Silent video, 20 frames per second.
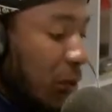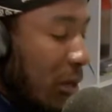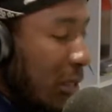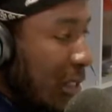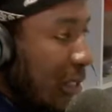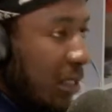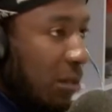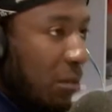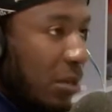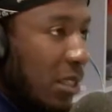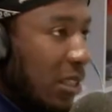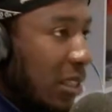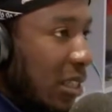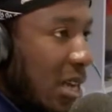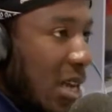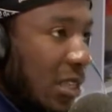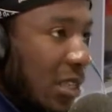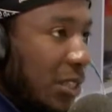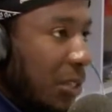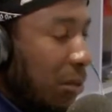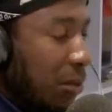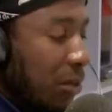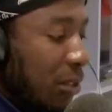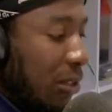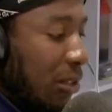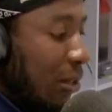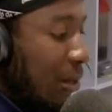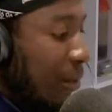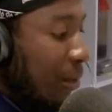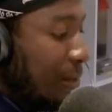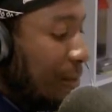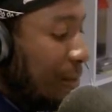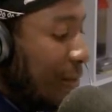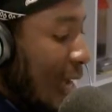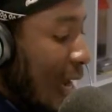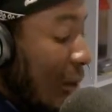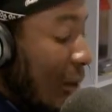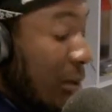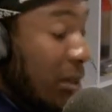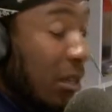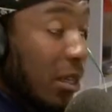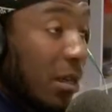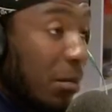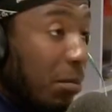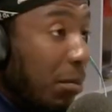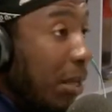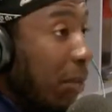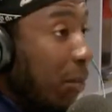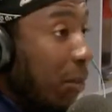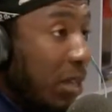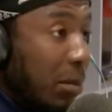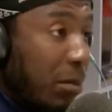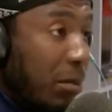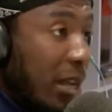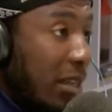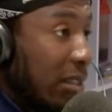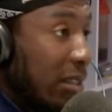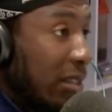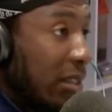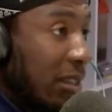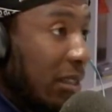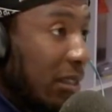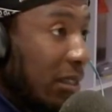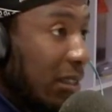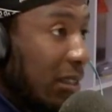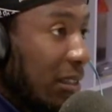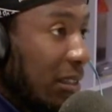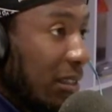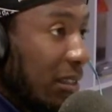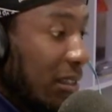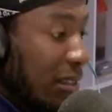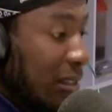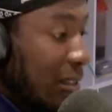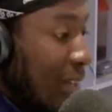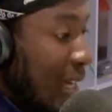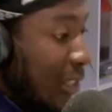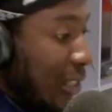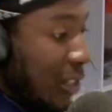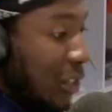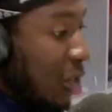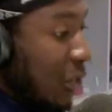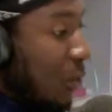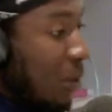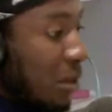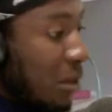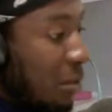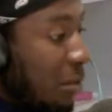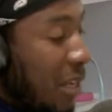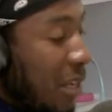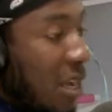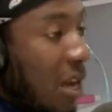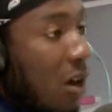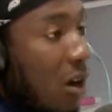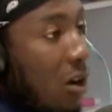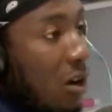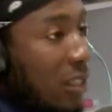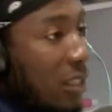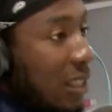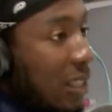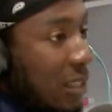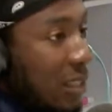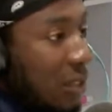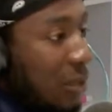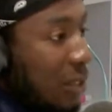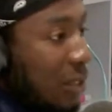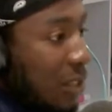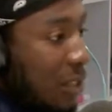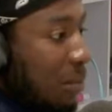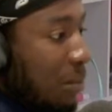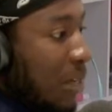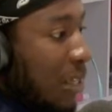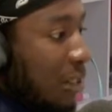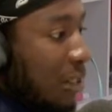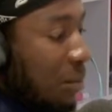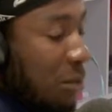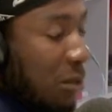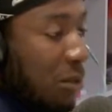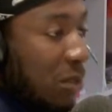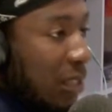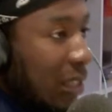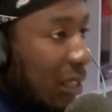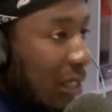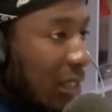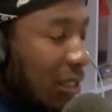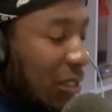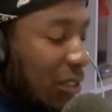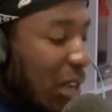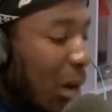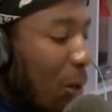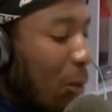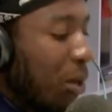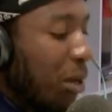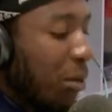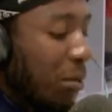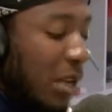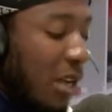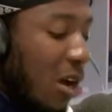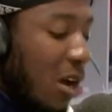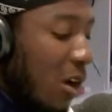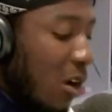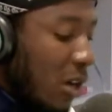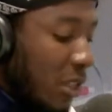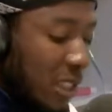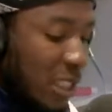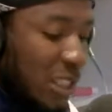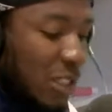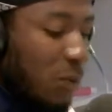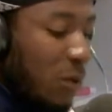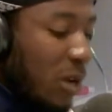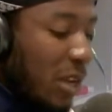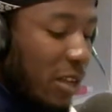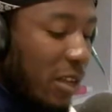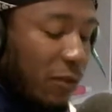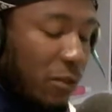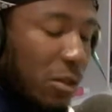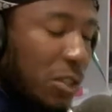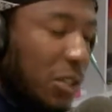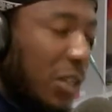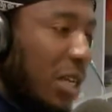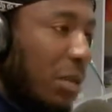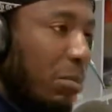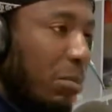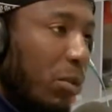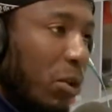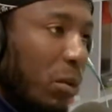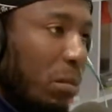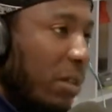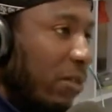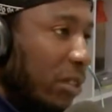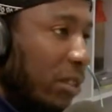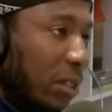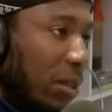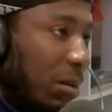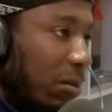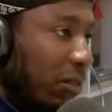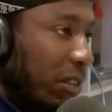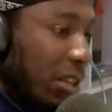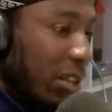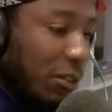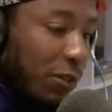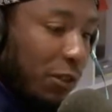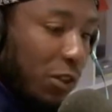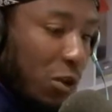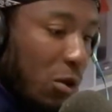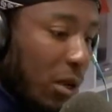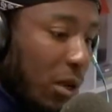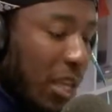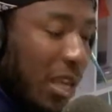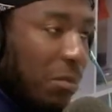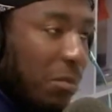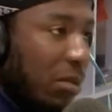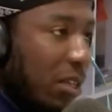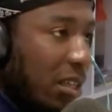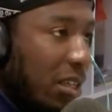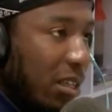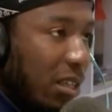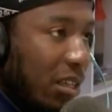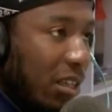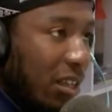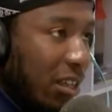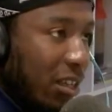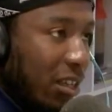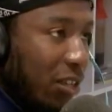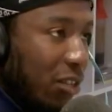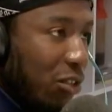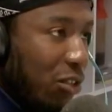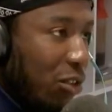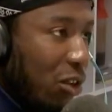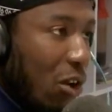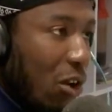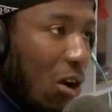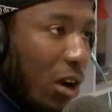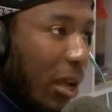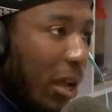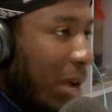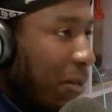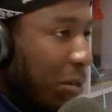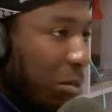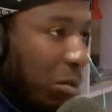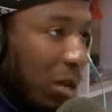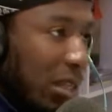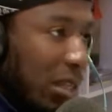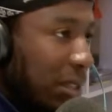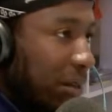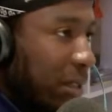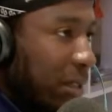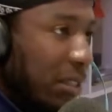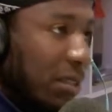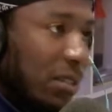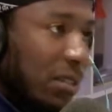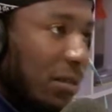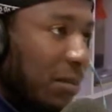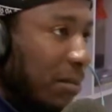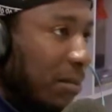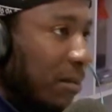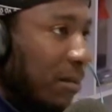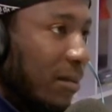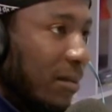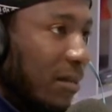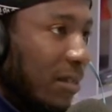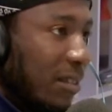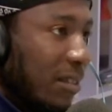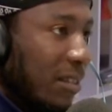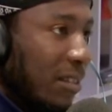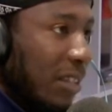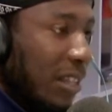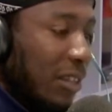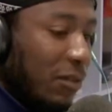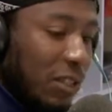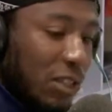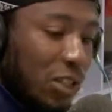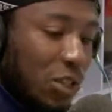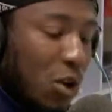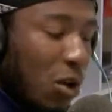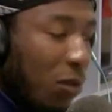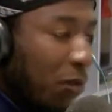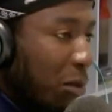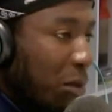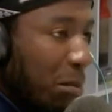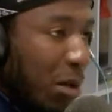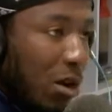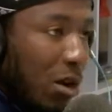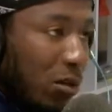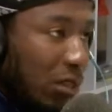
wanted to be international. So mm -hmm. I want to compete with the best. So I just don't want to be that artist who just makes music. So I want to be that artist where if you're trying to book me for something, if you don't get me, yeah, you can't get a replacement. Okay, so it if it's not be. Romel,